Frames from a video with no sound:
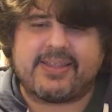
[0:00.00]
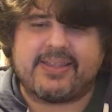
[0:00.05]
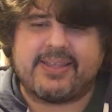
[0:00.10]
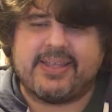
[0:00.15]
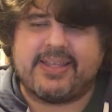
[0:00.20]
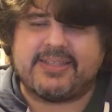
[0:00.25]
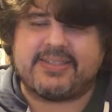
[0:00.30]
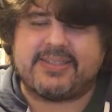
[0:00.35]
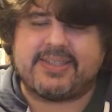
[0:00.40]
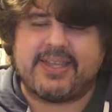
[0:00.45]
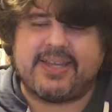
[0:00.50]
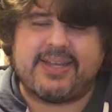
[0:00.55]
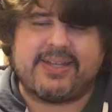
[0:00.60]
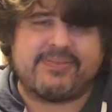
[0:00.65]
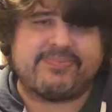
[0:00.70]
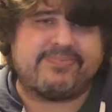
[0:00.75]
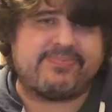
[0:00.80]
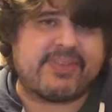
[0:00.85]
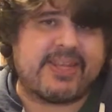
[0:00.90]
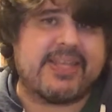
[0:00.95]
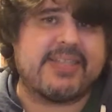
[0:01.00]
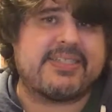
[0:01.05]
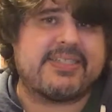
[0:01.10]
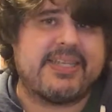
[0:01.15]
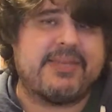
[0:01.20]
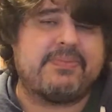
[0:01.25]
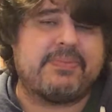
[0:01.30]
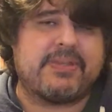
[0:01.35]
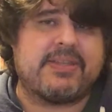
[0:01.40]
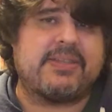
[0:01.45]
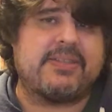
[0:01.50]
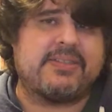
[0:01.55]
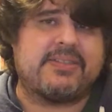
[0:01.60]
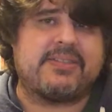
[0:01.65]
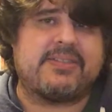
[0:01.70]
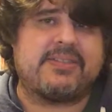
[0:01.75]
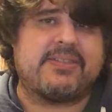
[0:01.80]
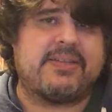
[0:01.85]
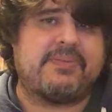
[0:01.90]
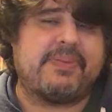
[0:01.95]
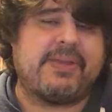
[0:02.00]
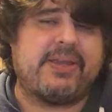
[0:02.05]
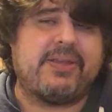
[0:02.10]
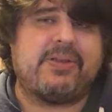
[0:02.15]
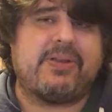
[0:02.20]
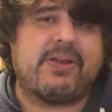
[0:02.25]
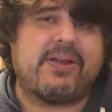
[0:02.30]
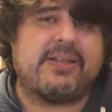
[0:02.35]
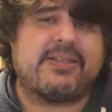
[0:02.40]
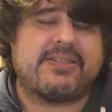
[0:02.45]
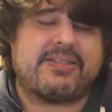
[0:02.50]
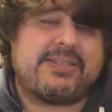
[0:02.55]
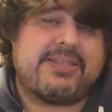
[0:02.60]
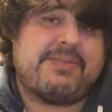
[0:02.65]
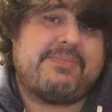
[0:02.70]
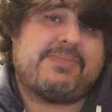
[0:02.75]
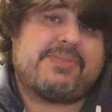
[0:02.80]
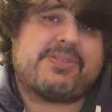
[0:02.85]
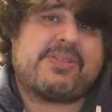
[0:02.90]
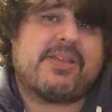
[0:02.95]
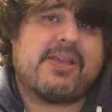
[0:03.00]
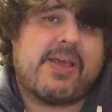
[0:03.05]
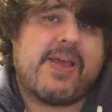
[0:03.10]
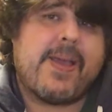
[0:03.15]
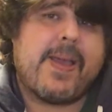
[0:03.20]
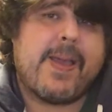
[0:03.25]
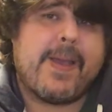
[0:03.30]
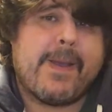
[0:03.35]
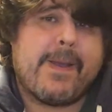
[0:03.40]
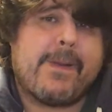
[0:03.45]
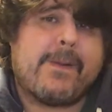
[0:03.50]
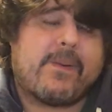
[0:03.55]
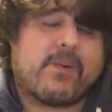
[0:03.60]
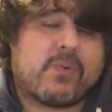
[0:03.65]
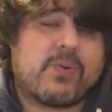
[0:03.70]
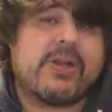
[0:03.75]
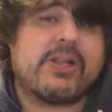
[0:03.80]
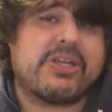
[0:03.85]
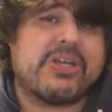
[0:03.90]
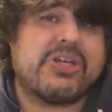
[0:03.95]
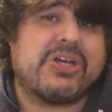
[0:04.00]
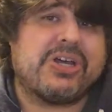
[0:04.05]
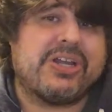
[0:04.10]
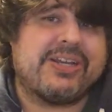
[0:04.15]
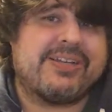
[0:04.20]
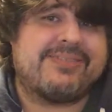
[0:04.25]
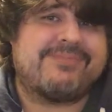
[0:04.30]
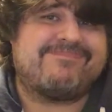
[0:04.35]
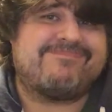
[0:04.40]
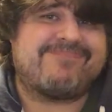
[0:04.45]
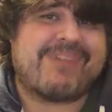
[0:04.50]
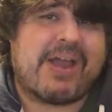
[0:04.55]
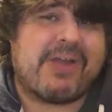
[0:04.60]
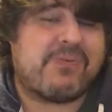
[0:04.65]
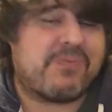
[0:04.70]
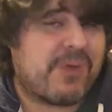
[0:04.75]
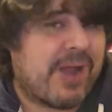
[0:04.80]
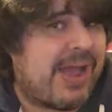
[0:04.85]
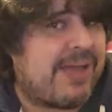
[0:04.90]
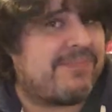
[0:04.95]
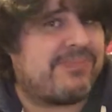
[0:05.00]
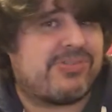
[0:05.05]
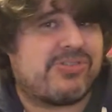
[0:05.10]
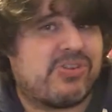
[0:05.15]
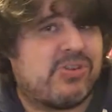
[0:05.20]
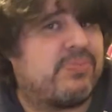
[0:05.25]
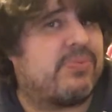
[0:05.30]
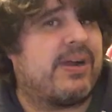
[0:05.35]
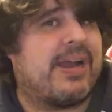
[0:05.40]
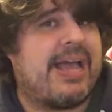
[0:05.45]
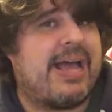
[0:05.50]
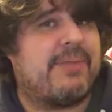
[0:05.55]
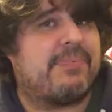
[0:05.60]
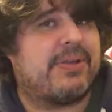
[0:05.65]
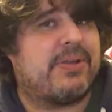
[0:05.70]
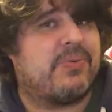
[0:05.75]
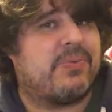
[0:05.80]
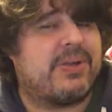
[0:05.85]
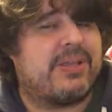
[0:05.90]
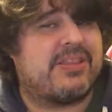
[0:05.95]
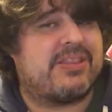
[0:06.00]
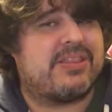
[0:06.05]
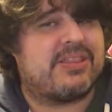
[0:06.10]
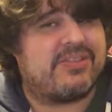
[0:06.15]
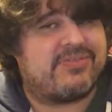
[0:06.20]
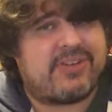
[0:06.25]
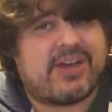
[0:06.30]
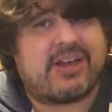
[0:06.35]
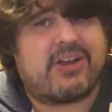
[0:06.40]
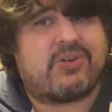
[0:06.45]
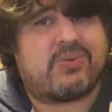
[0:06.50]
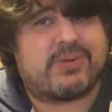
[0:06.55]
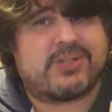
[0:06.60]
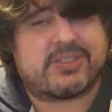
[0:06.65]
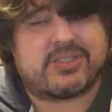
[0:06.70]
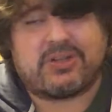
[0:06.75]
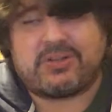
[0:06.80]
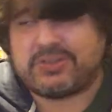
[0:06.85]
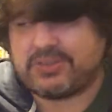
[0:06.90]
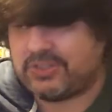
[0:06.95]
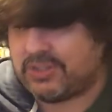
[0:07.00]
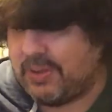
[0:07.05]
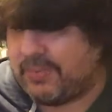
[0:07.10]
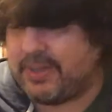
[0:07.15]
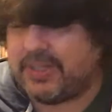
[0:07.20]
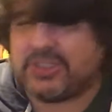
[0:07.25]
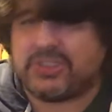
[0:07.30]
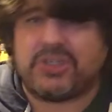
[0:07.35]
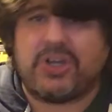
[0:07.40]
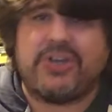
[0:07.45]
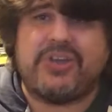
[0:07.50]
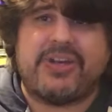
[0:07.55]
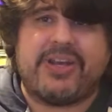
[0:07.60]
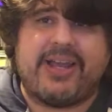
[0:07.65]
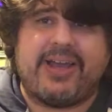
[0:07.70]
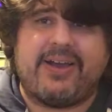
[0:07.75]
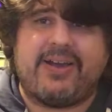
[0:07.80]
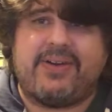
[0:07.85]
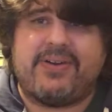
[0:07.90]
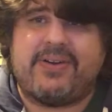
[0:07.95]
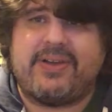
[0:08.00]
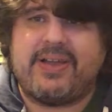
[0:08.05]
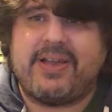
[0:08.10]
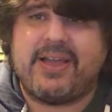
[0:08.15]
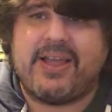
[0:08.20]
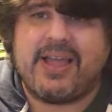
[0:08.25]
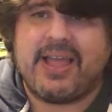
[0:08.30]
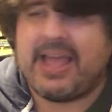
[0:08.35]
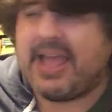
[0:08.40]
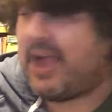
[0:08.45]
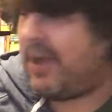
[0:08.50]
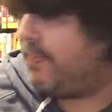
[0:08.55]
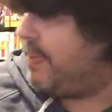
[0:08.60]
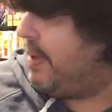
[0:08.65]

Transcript: it seems really good. I'm super happy with the final results. So I'm going to show you now how